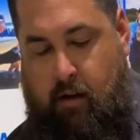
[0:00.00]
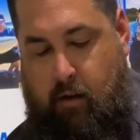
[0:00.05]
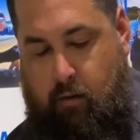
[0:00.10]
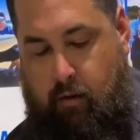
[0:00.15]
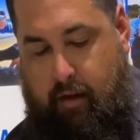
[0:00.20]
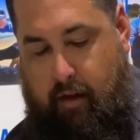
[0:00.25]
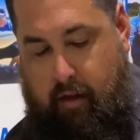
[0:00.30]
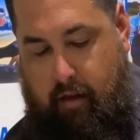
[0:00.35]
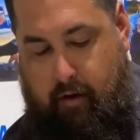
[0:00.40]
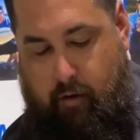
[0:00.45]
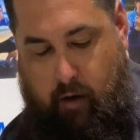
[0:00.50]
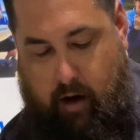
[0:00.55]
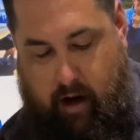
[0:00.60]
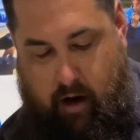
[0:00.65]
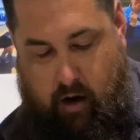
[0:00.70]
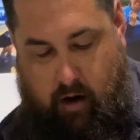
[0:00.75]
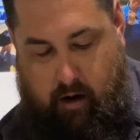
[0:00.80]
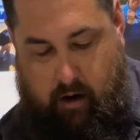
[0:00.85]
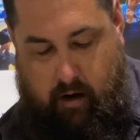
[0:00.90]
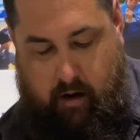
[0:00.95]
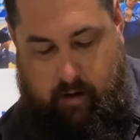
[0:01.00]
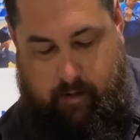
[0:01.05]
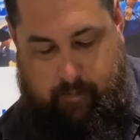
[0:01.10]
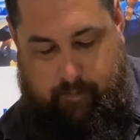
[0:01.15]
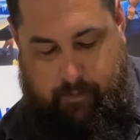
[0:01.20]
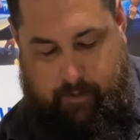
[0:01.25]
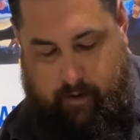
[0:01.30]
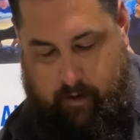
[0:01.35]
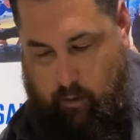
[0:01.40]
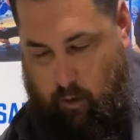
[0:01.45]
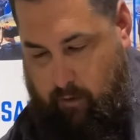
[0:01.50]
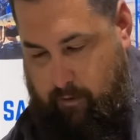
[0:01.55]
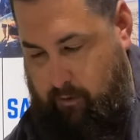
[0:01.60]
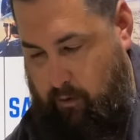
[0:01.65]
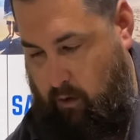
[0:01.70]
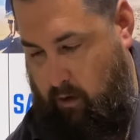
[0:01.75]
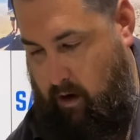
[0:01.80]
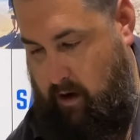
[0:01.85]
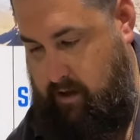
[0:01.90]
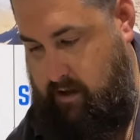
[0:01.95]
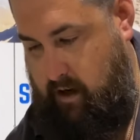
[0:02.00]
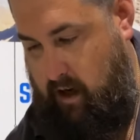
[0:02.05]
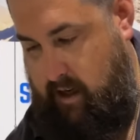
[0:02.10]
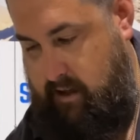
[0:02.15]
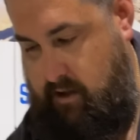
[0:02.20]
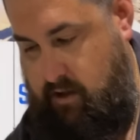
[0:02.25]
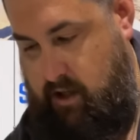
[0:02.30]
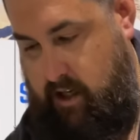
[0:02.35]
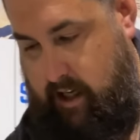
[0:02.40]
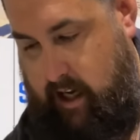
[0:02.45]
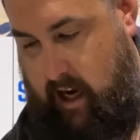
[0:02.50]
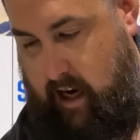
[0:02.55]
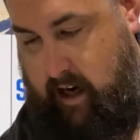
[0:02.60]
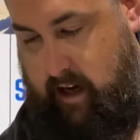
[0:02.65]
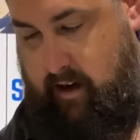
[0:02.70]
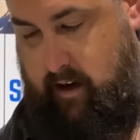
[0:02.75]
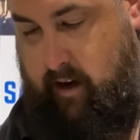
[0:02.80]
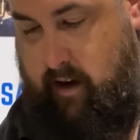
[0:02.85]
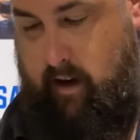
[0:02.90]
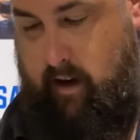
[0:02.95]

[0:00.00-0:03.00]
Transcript: with a 3/0 or 4/0 size jig head